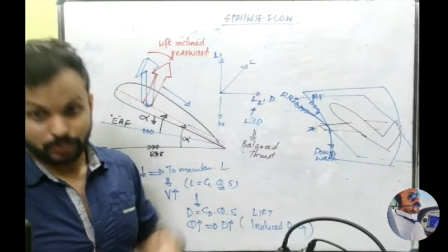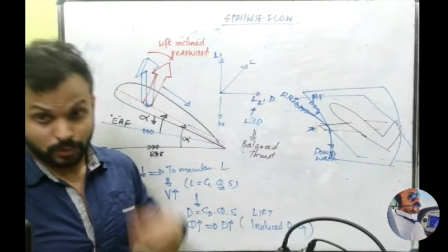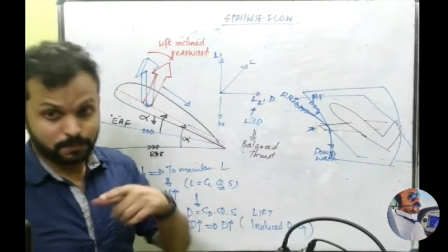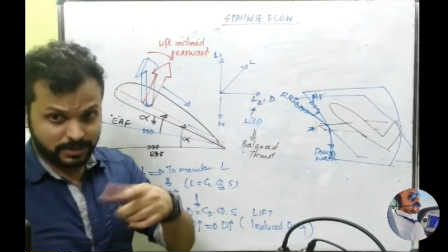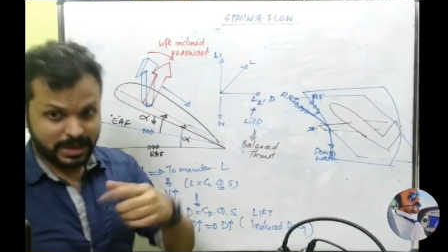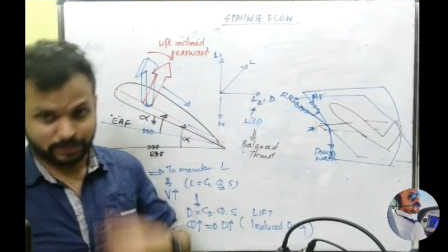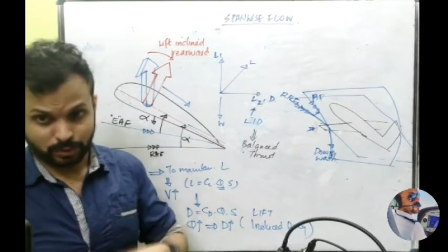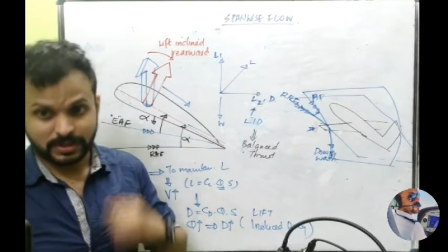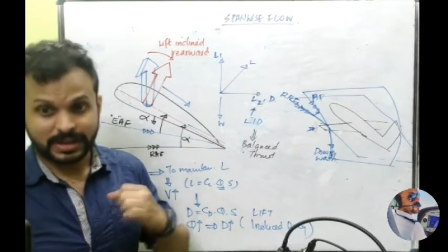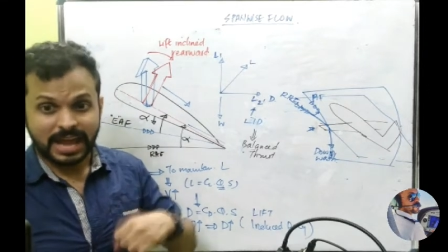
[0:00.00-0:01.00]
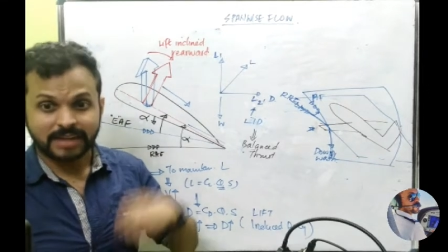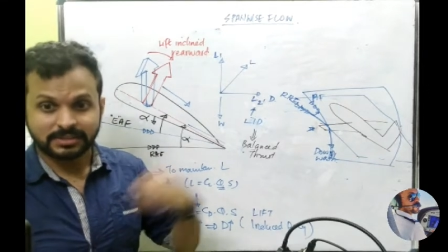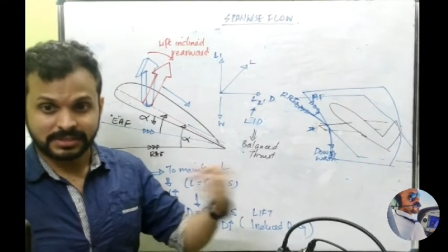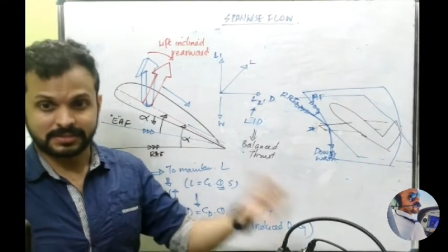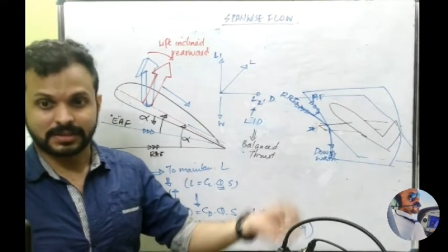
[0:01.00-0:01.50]
So as you said,
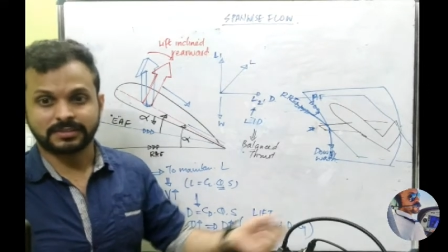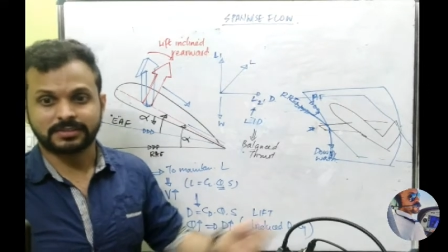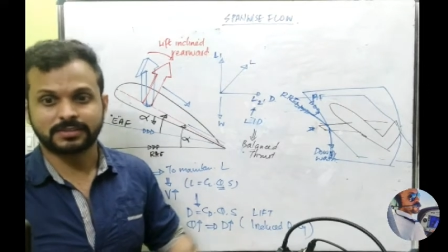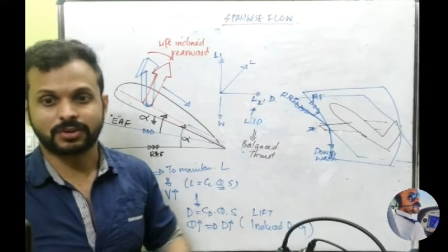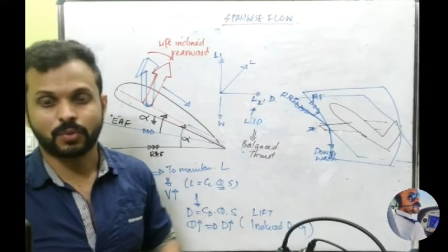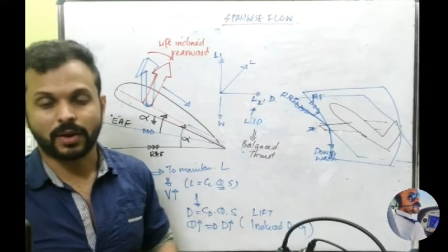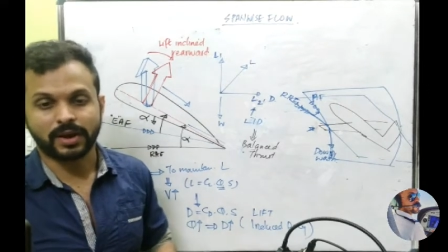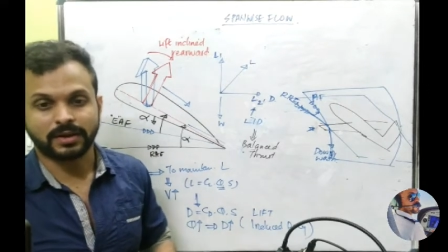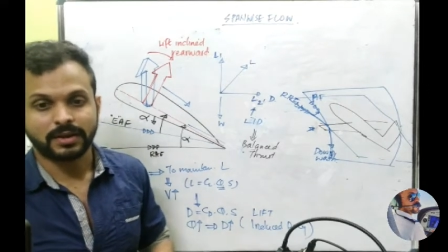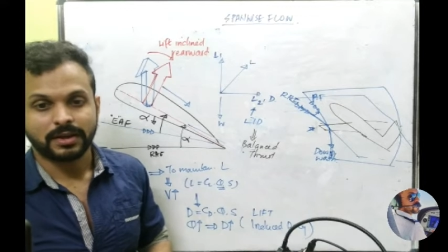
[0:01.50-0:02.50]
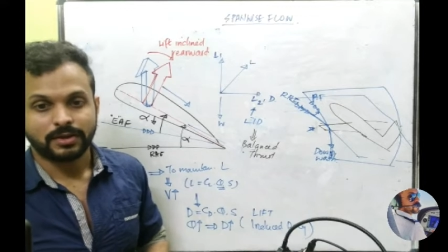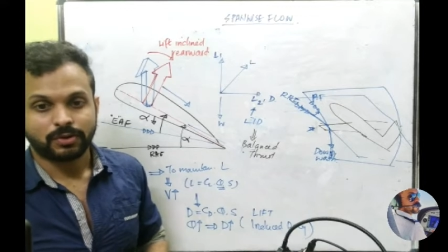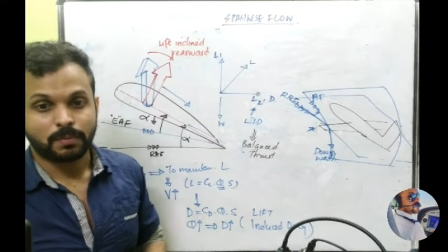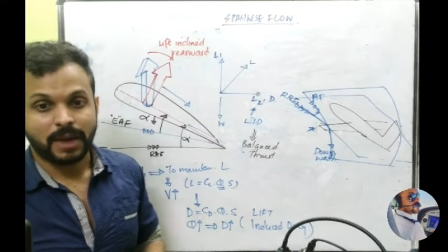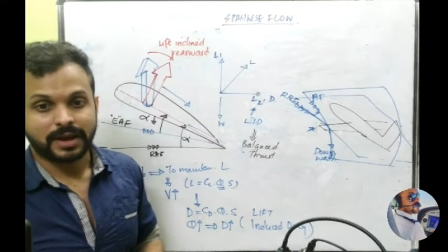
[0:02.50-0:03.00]
excess thrust is required
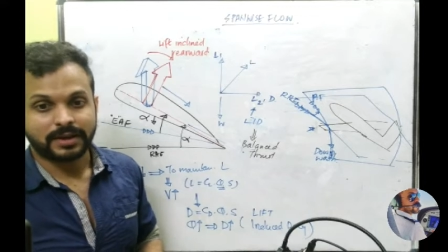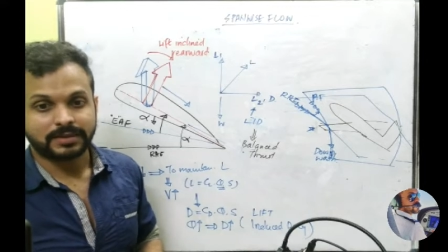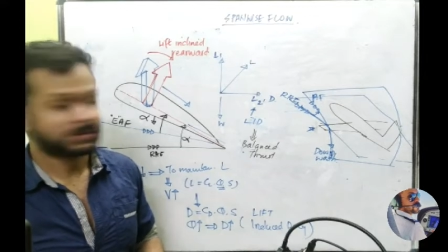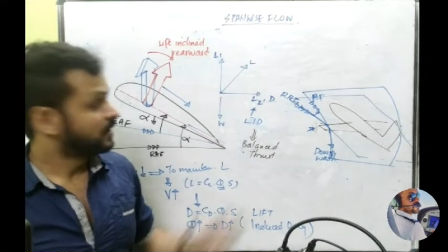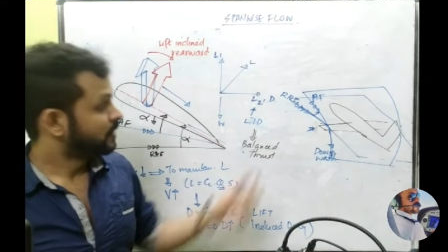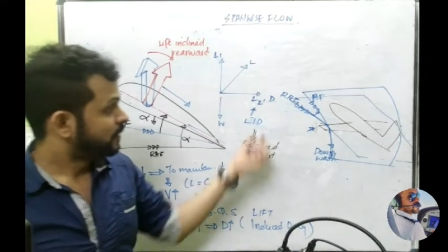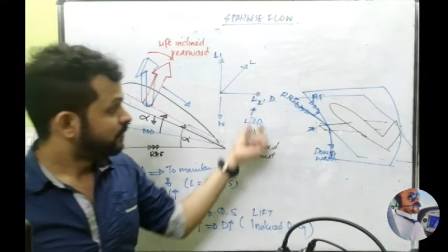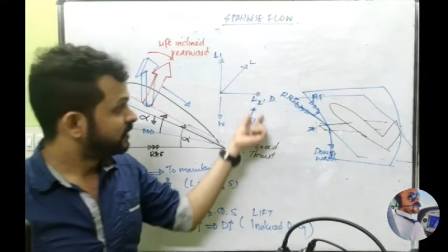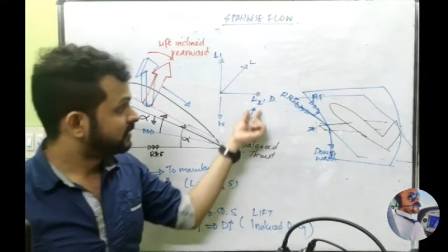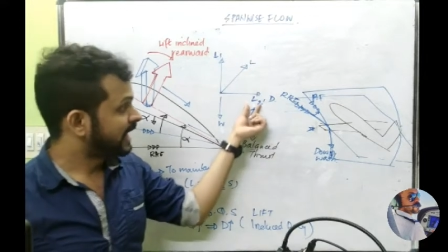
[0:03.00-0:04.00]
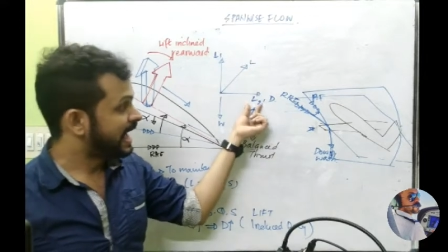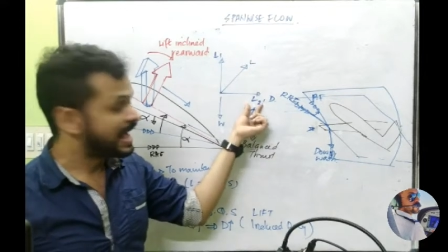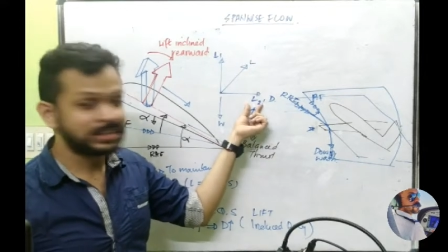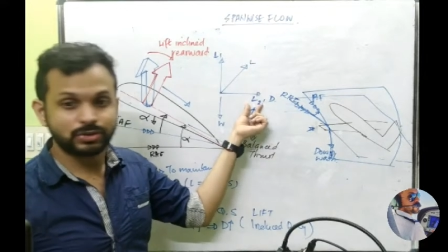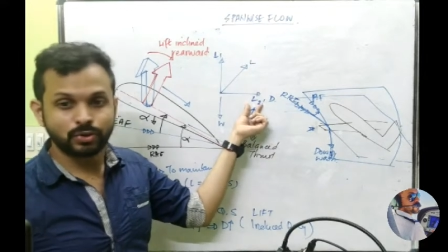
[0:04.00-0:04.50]
to balance this
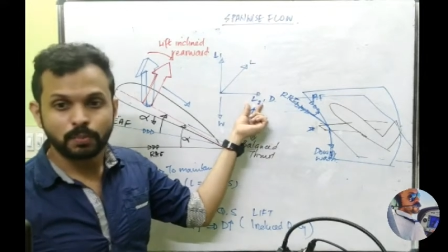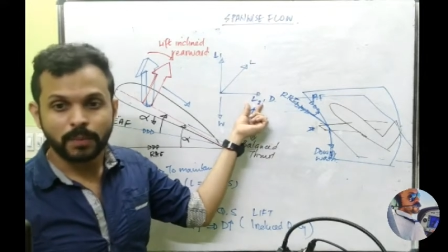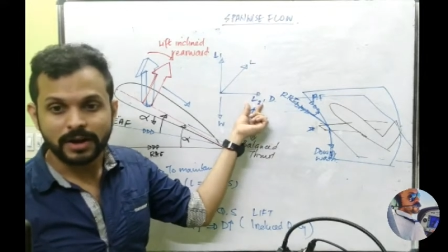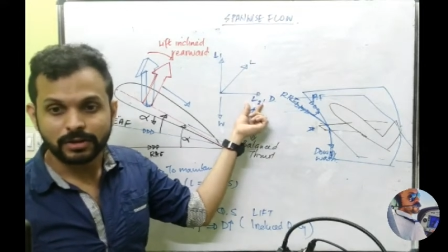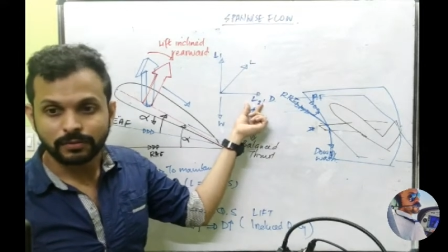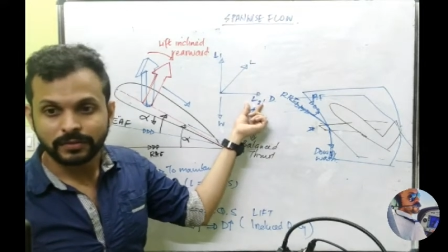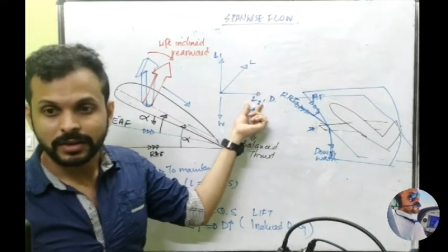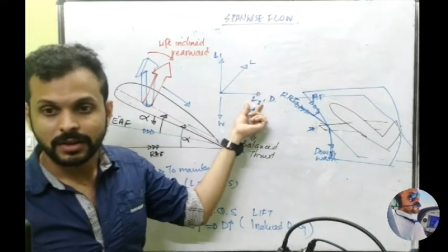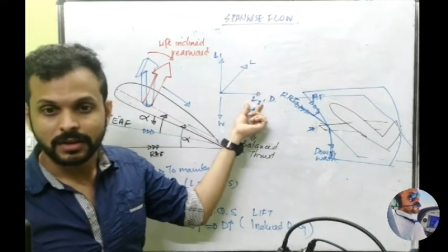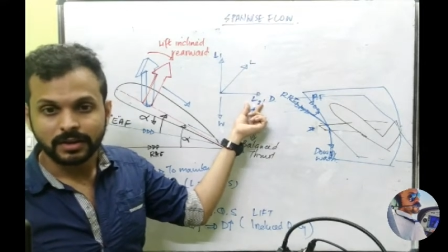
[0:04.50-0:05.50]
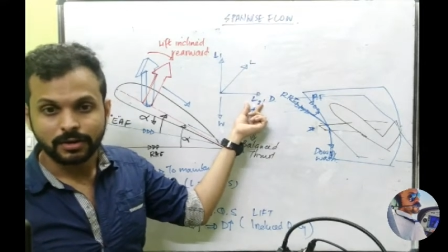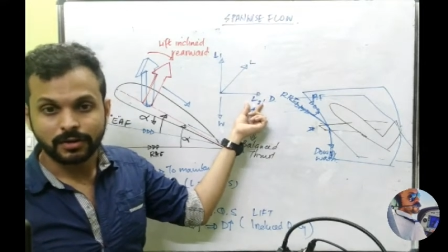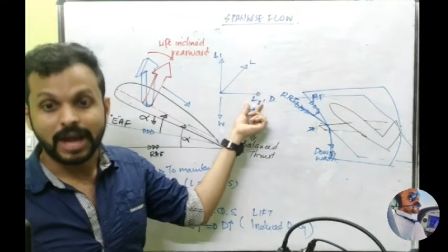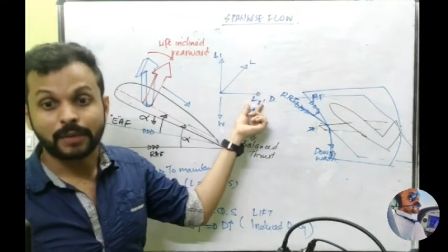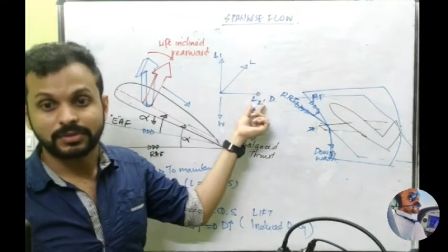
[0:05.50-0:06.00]
L2 part of the
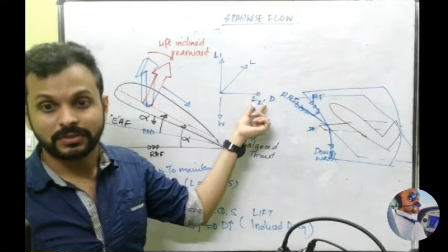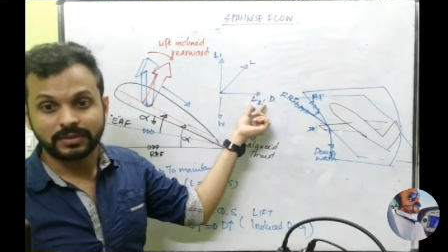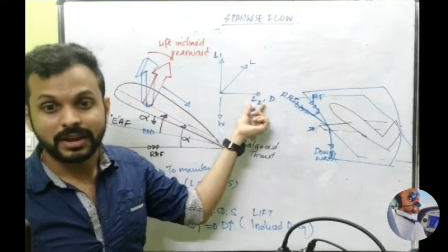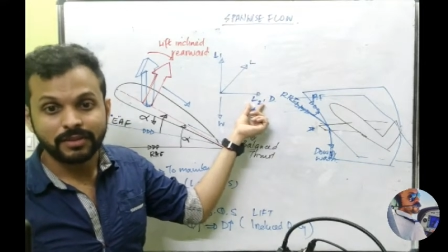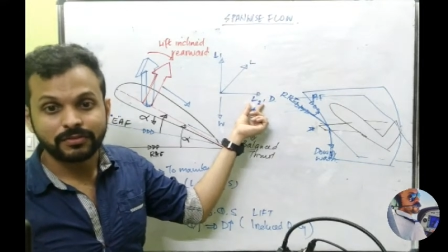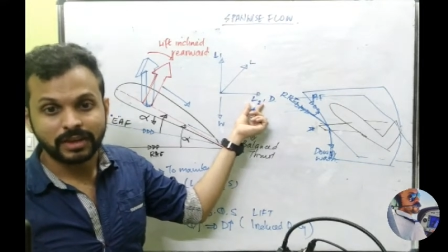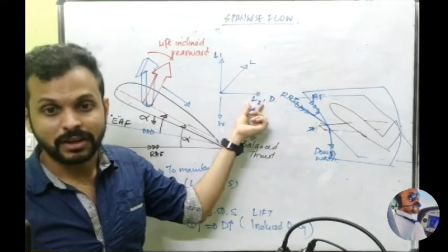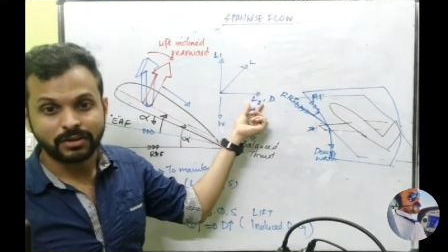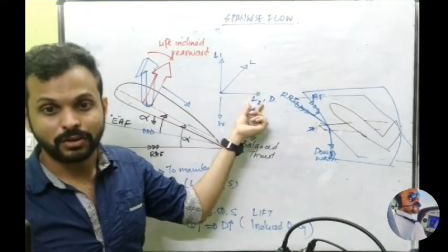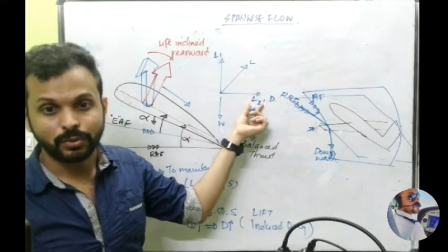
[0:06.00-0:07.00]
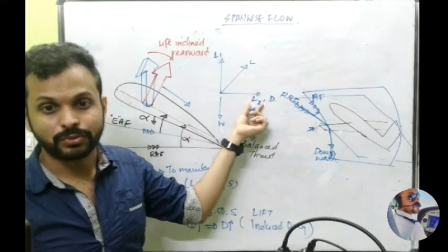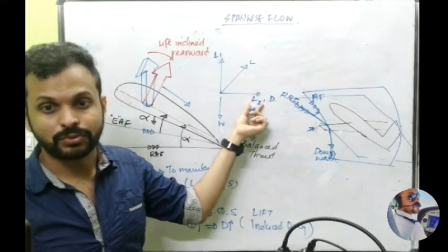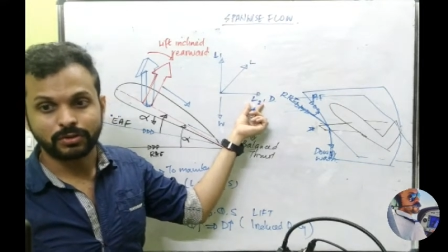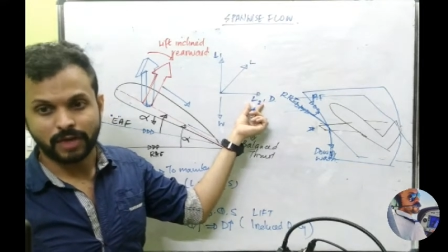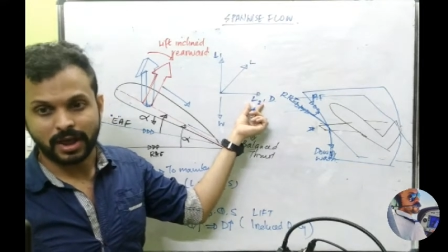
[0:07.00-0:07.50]
drag, which is the lift
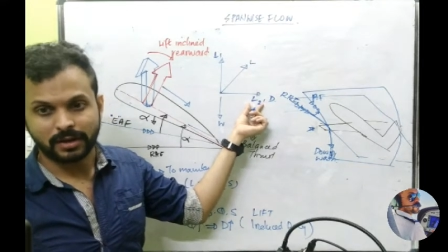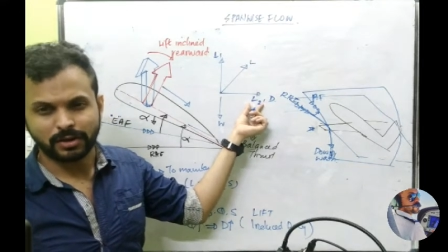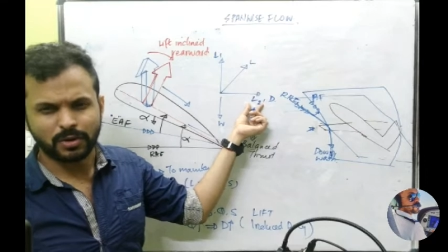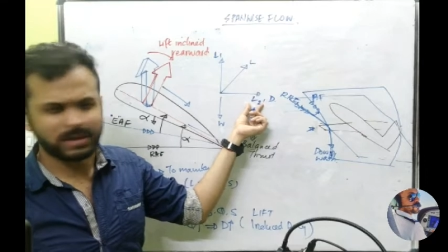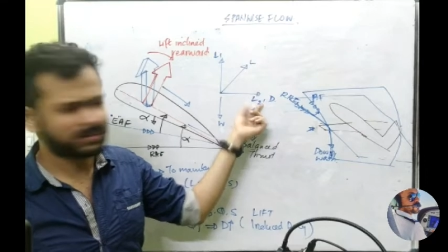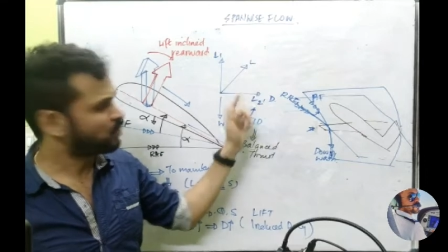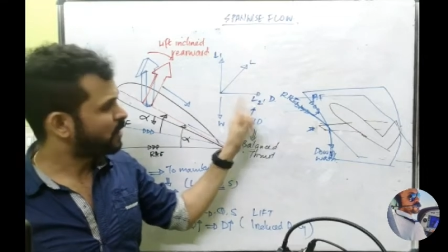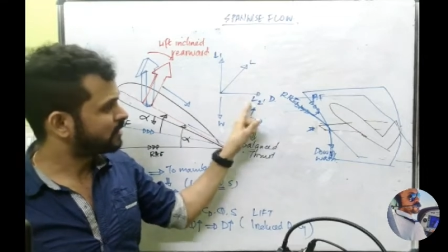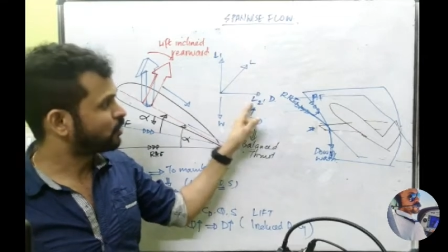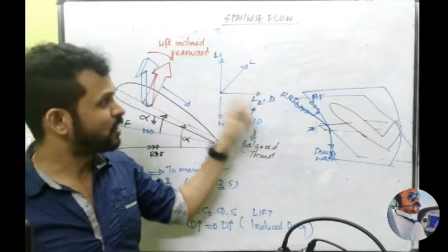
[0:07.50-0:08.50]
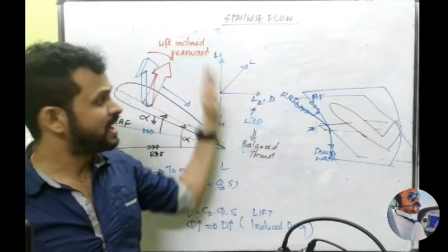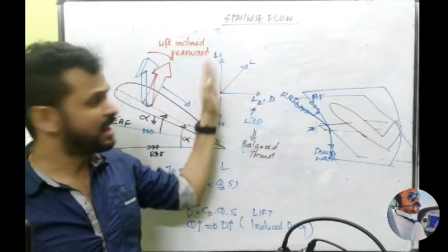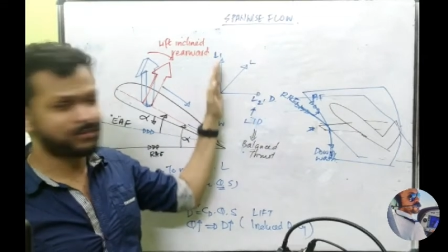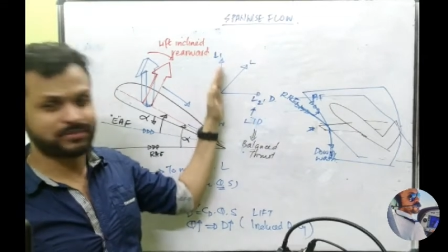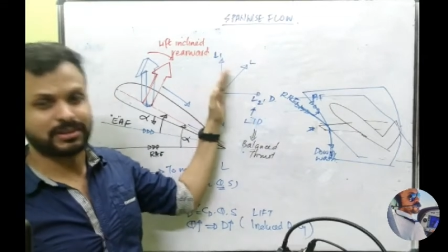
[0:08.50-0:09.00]
induced drag. Did you understand why it is called
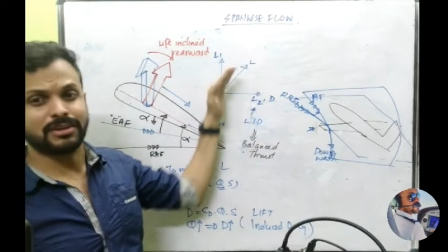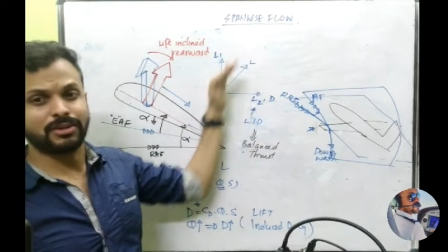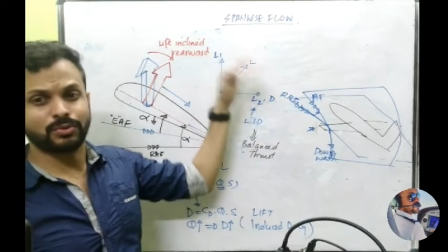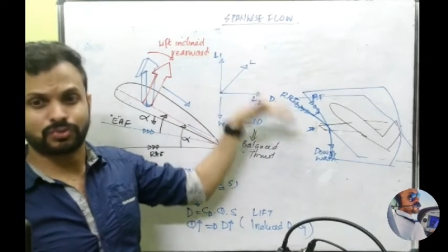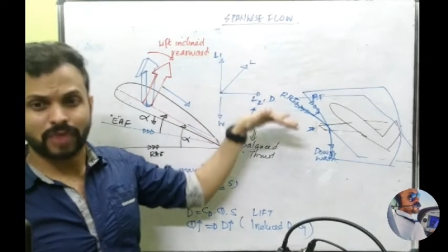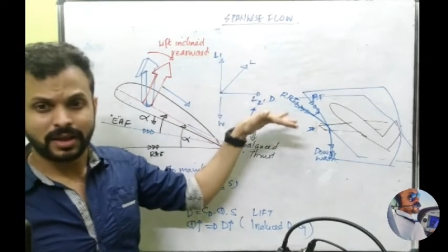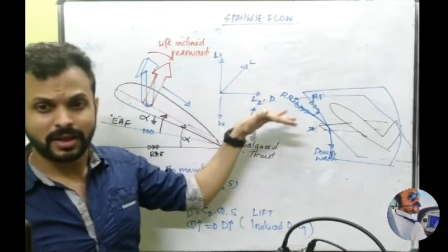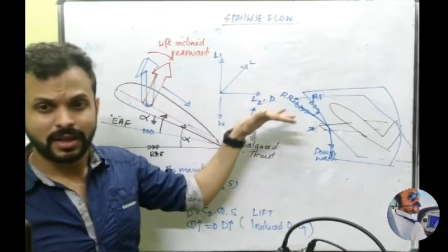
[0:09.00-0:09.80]
lift induced drag?